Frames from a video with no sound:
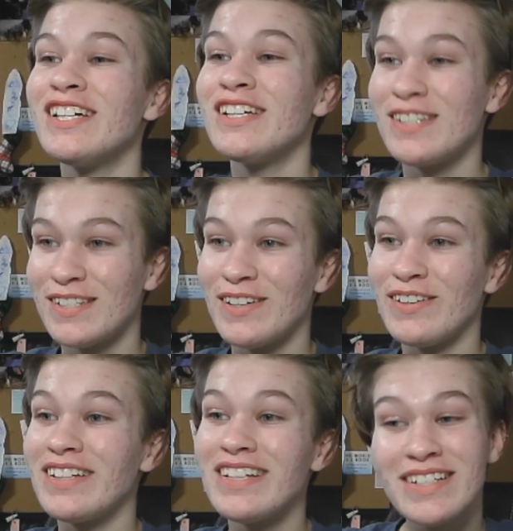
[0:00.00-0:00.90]

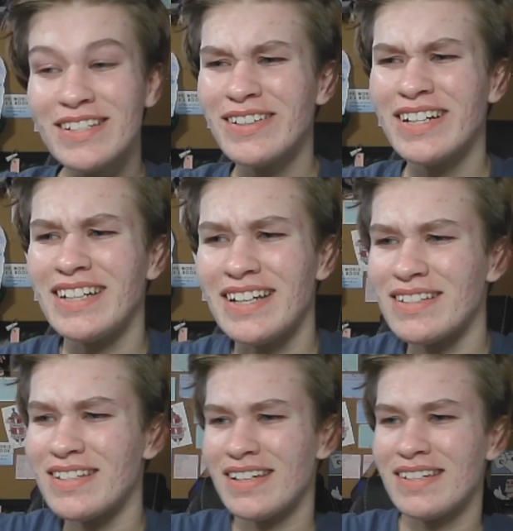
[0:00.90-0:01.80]
so let's just go ahead and get
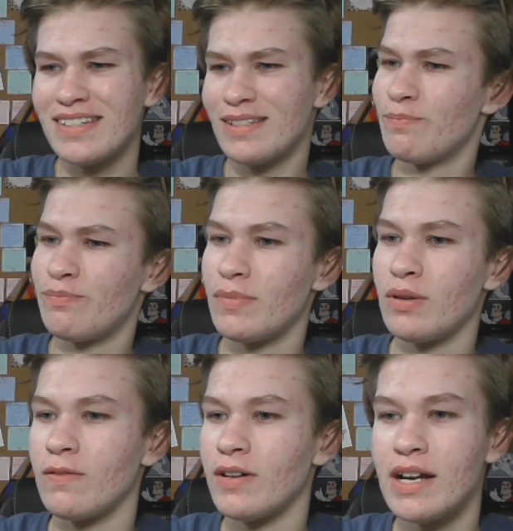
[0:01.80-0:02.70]
to this
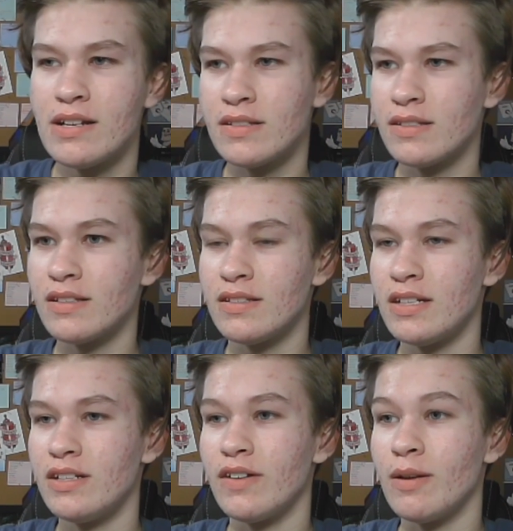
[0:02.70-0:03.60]
before I just
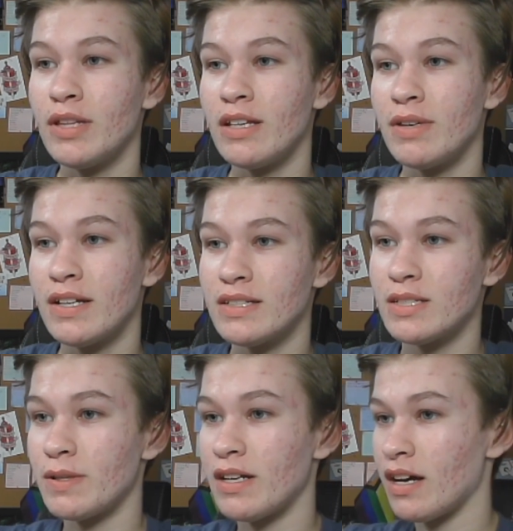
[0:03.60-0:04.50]
continue rambling because it's
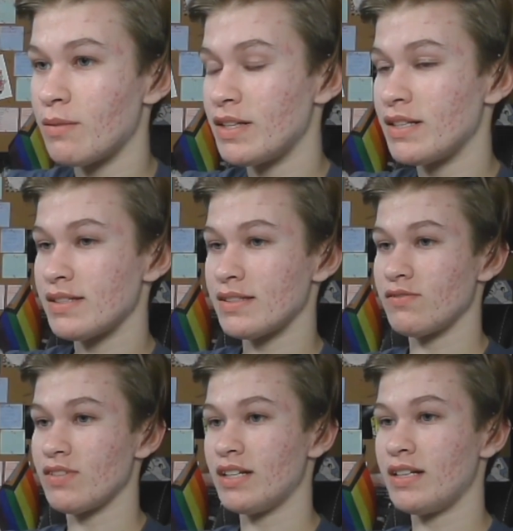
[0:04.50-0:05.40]
been a hot minute since
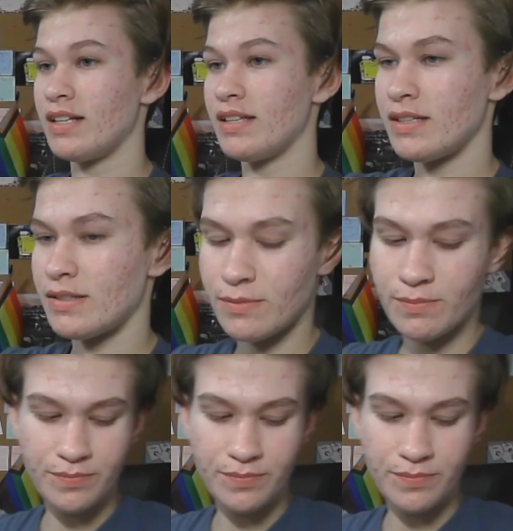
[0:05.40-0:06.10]
I've done any of these.